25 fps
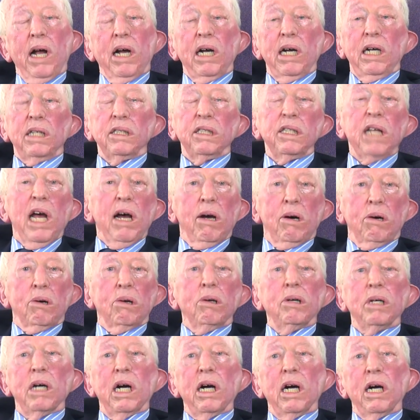And
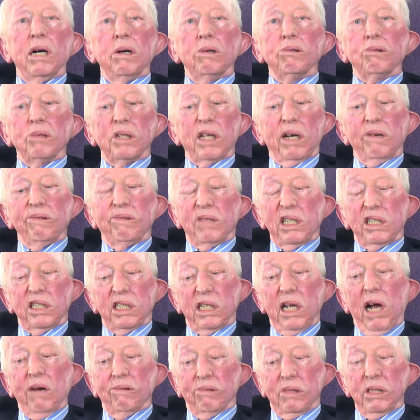now, what I've
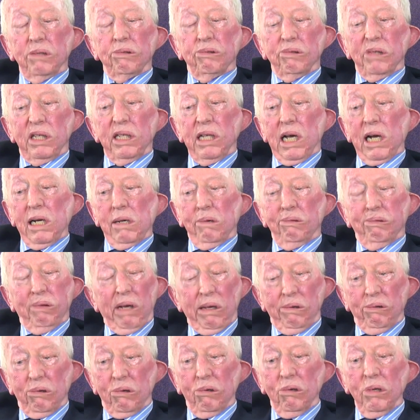discovered with younger
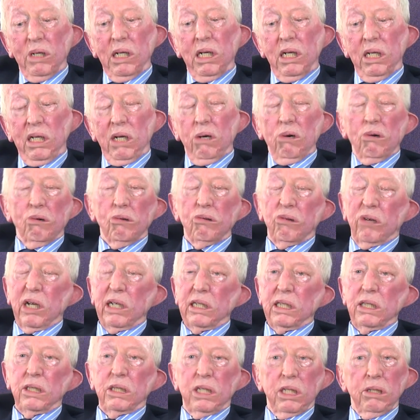people, all
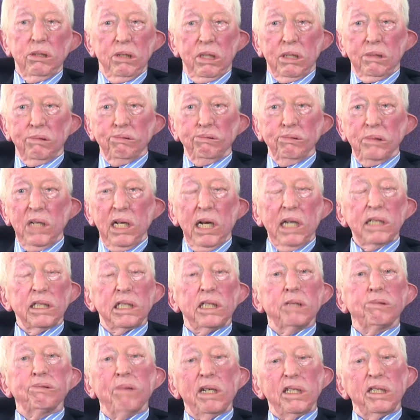credit to them, and
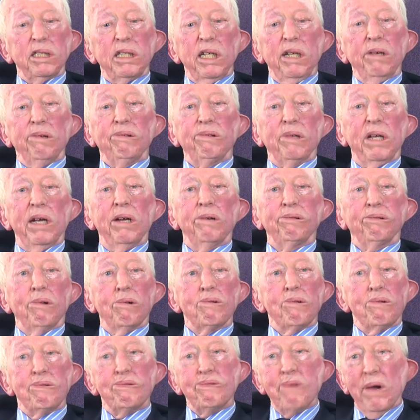especially if they're
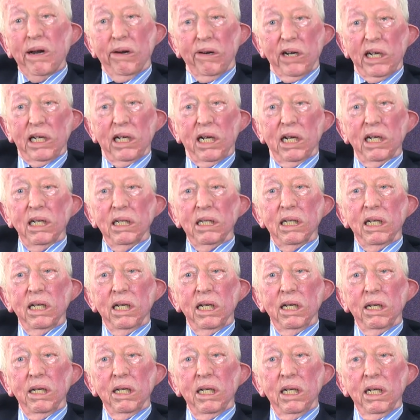from America,
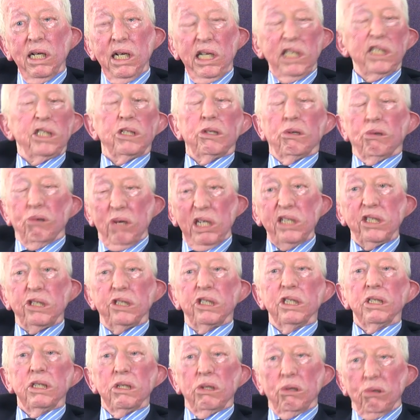it's
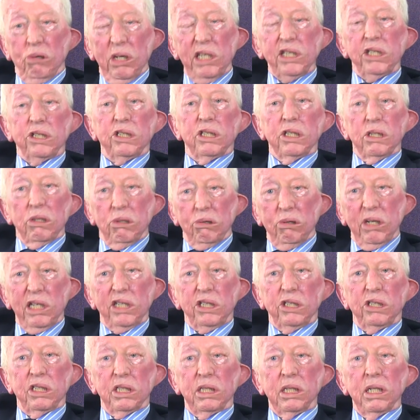question, question,
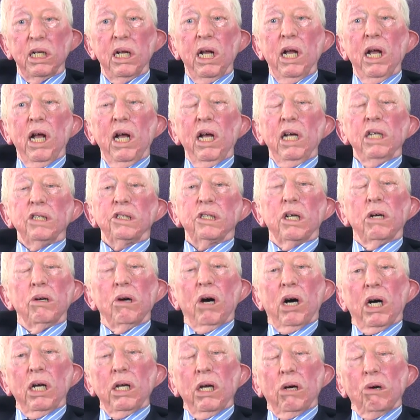question.
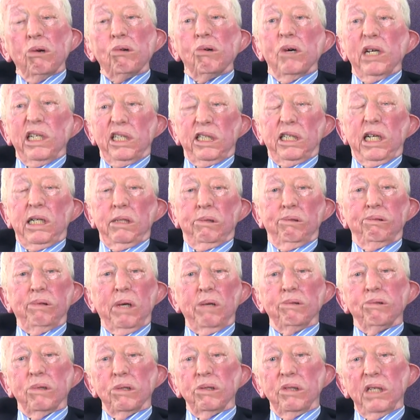So I always say to
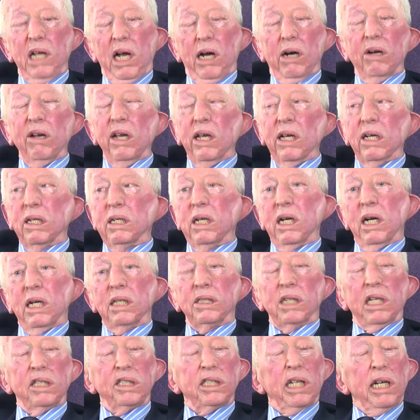people now,
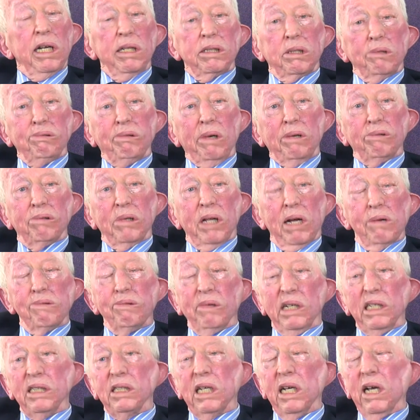and I say it to people I
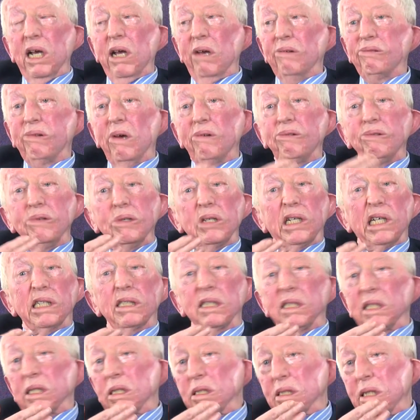meet, if ever you
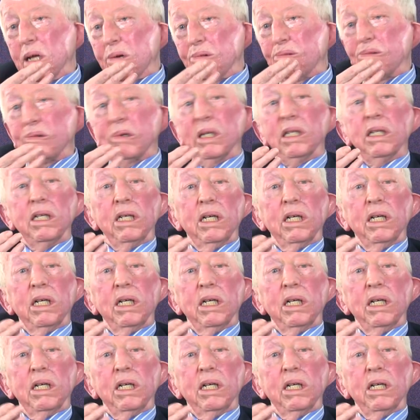get a little lump